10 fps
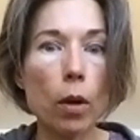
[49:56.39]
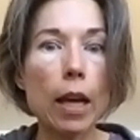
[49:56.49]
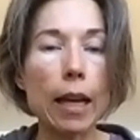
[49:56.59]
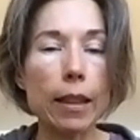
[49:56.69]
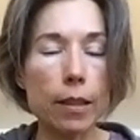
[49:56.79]

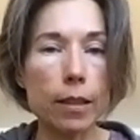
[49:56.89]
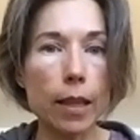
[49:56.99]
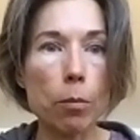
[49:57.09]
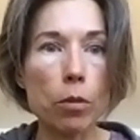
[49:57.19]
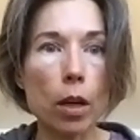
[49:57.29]
At the
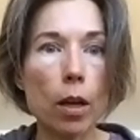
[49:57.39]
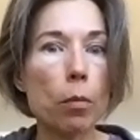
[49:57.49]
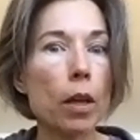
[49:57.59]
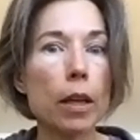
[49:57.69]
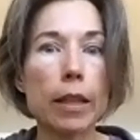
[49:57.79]
same time,
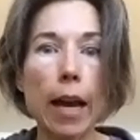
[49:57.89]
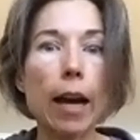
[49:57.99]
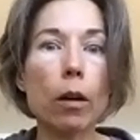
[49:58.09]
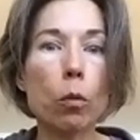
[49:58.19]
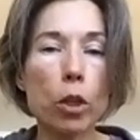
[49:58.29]
yeah,
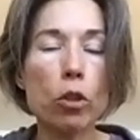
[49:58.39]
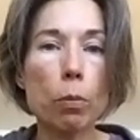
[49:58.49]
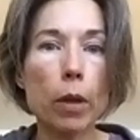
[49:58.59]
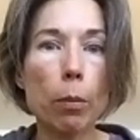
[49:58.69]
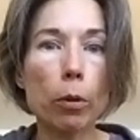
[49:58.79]
we should
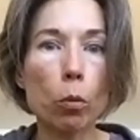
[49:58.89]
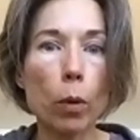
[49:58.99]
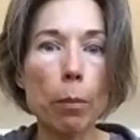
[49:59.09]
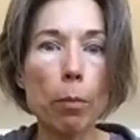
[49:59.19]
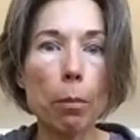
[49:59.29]
be able to
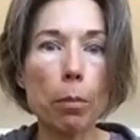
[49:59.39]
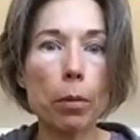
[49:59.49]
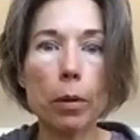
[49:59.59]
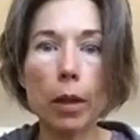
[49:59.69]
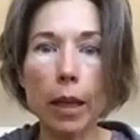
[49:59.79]
ramp up
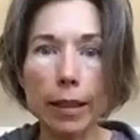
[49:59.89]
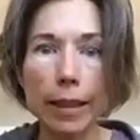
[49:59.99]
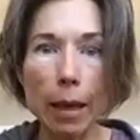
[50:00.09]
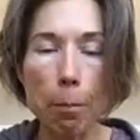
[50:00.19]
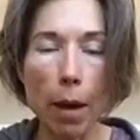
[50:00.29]
and
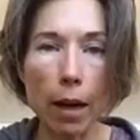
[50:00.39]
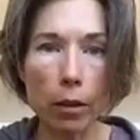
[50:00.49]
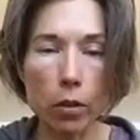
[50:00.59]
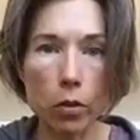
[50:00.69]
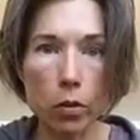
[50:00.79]
get back
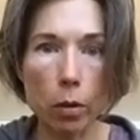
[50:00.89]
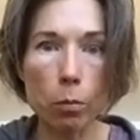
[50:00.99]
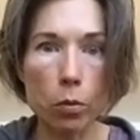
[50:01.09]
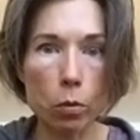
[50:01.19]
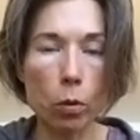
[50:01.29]
to some
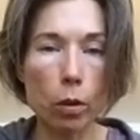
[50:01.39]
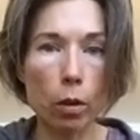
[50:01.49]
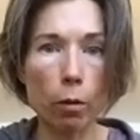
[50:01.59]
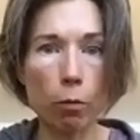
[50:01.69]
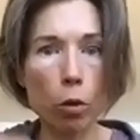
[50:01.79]
sort
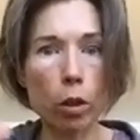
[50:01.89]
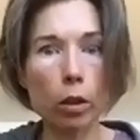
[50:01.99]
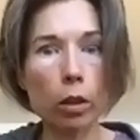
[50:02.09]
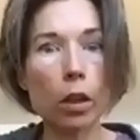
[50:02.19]
of work,